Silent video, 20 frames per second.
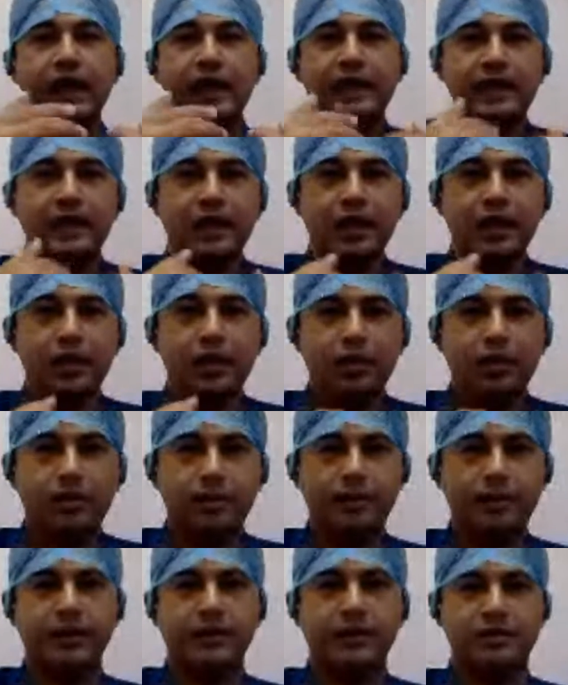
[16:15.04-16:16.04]
any
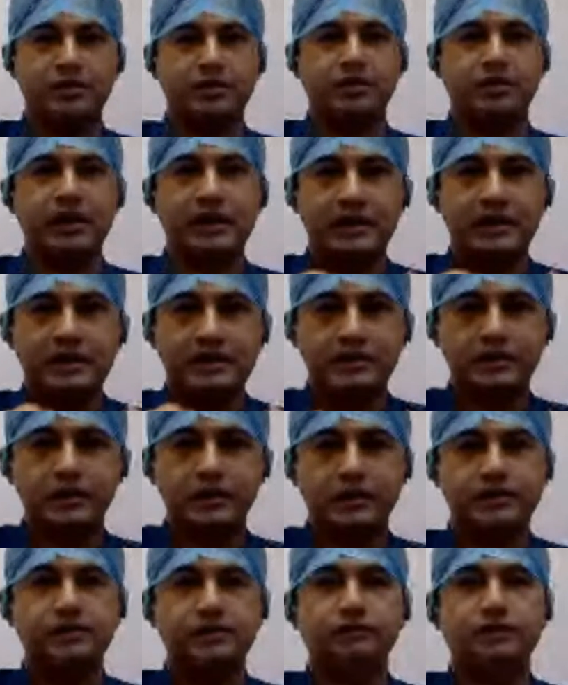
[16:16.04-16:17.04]
operator, any
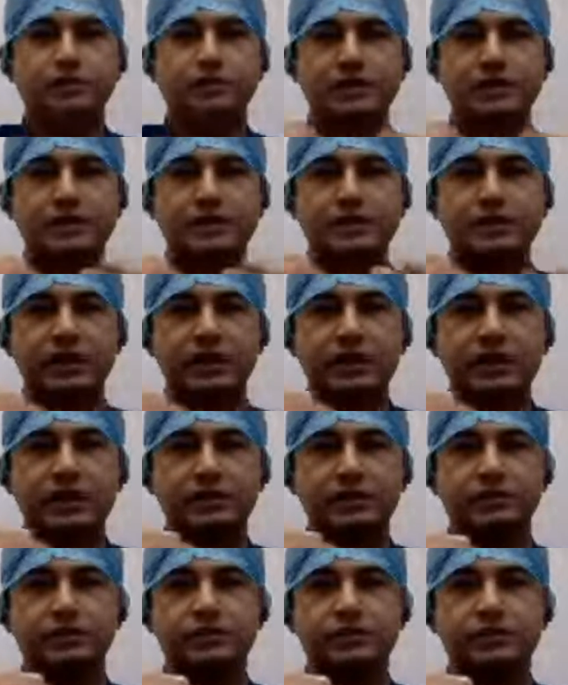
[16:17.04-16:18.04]
surgeon will be scared
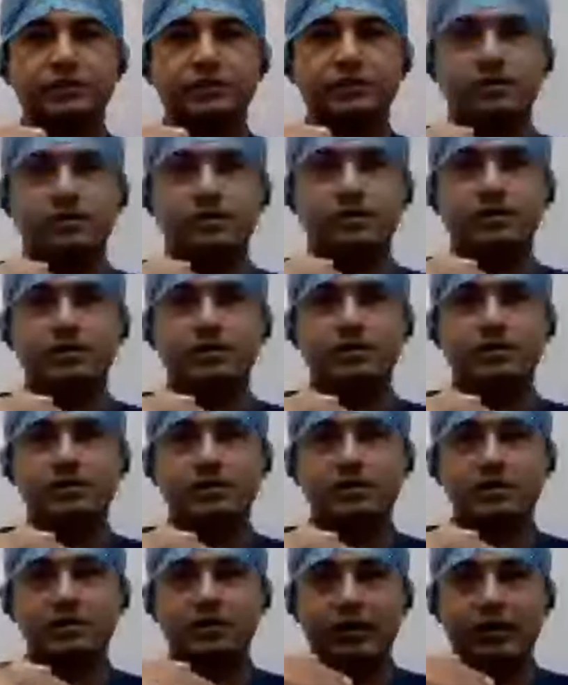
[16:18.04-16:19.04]
to really
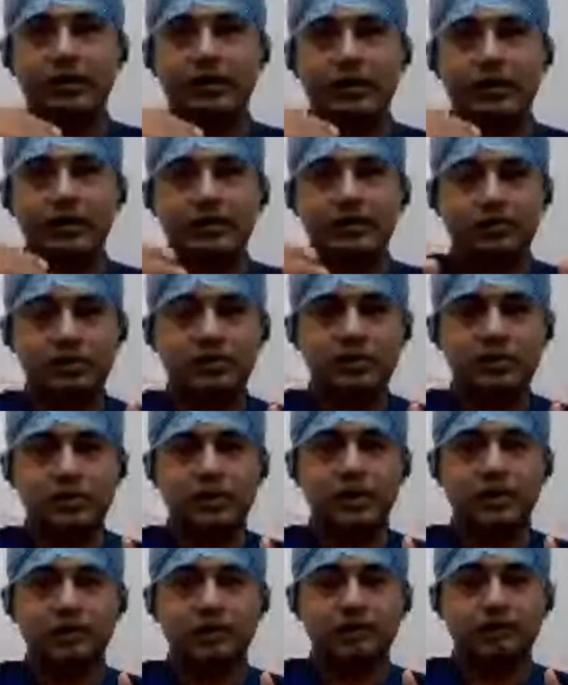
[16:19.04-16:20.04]
judiciously
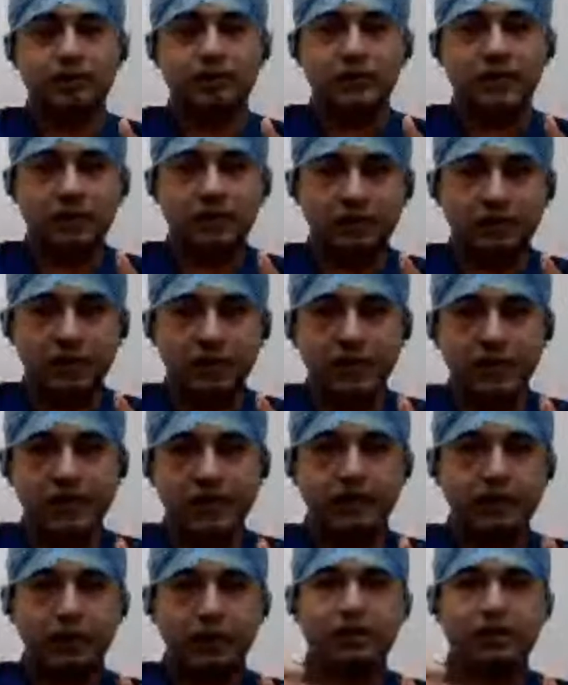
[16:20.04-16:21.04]
think
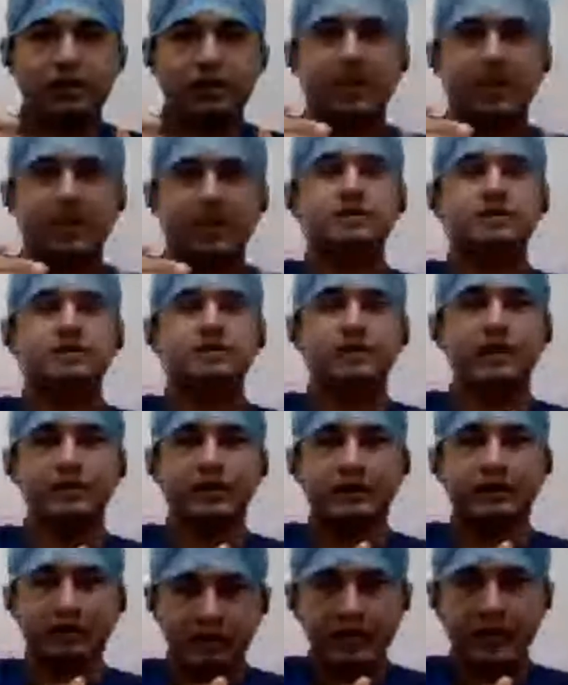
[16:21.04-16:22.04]
about that
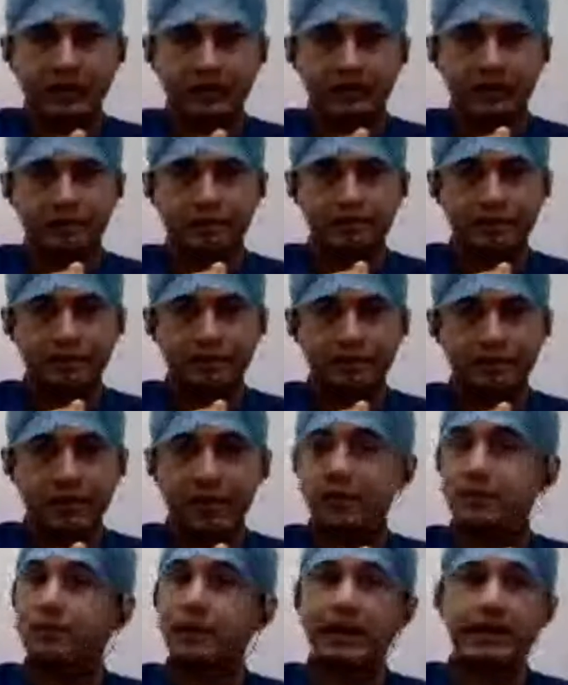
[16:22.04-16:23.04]
data critically.
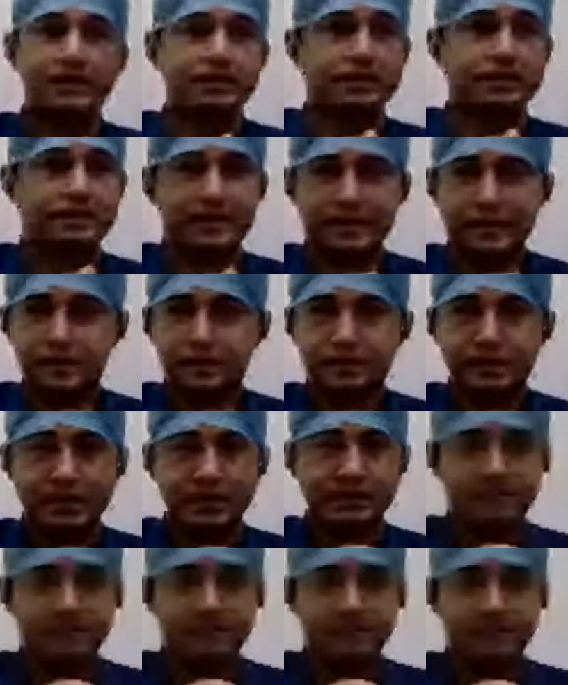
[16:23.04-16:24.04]
The margin is
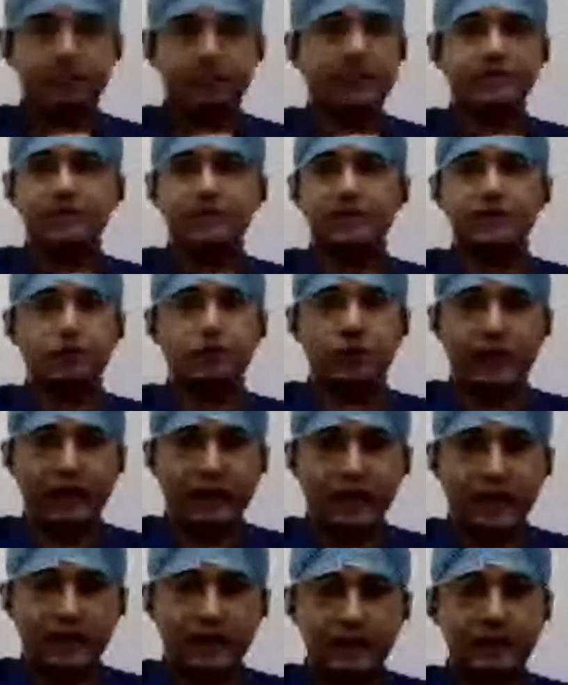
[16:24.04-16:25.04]
expensive, margin is
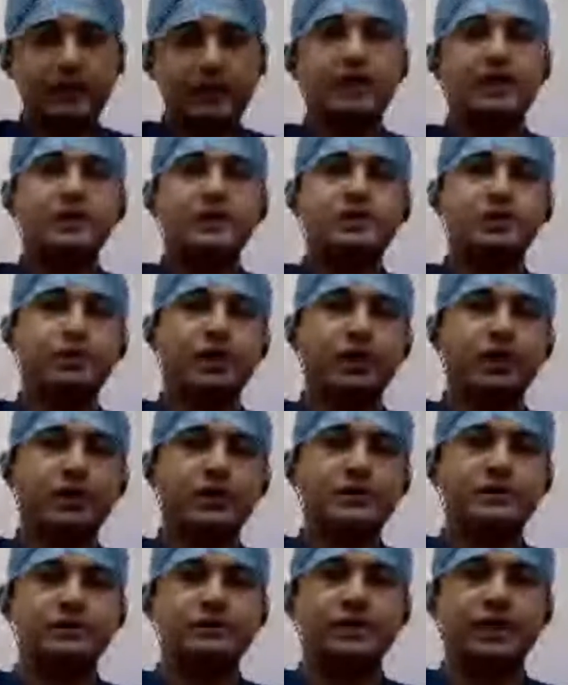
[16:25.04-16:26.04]
very high. So
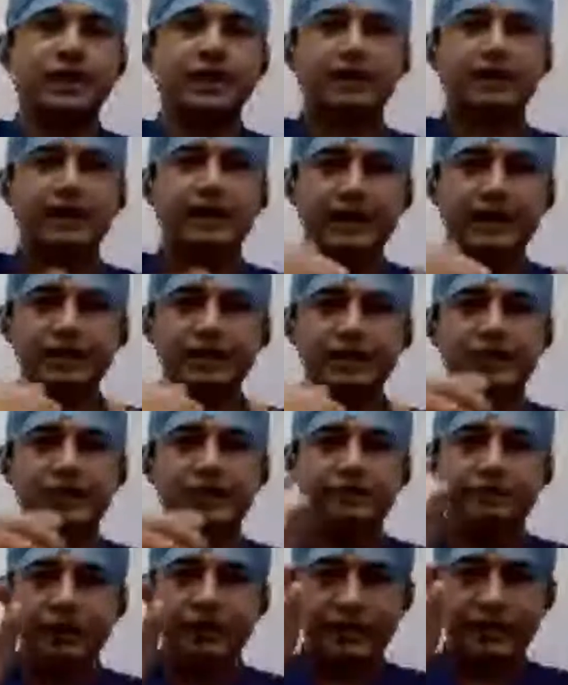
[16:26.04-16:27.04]
because of that,
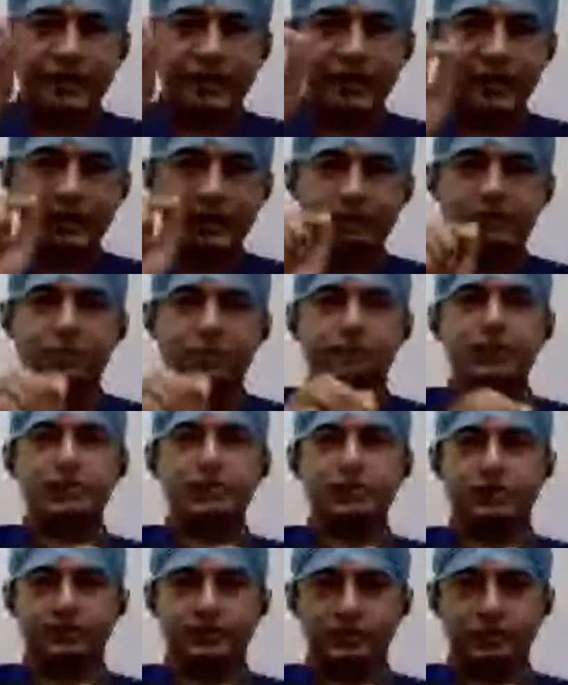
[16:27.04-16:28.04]
initially we are taking it with a
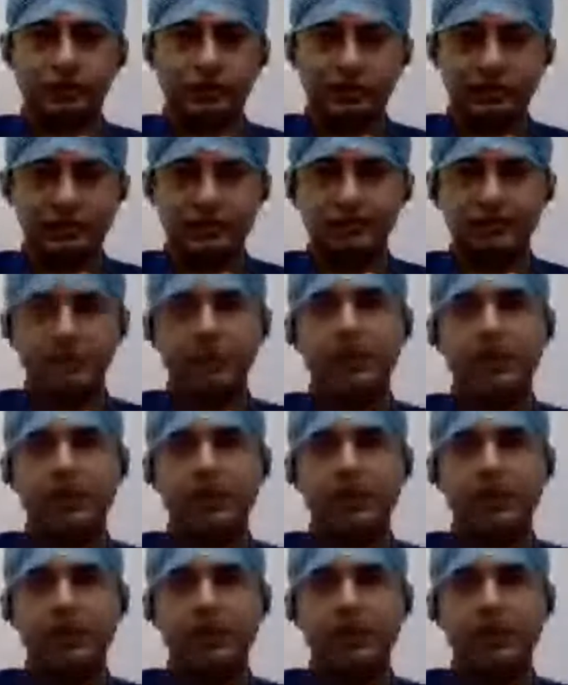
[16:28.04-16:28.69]
pinch of salt.